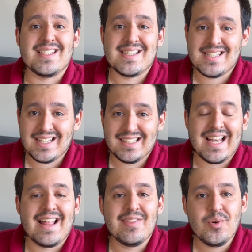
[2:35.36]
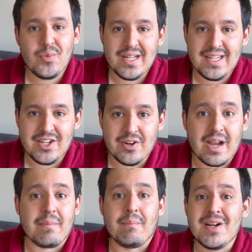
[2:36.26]
the sun and the wind here
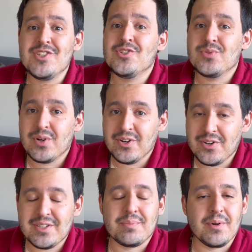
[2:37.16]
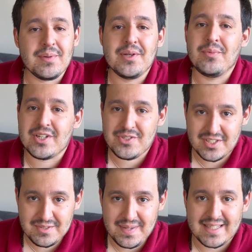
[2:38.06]
are much stronger than probably what you
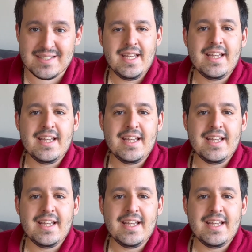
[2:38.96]
expect.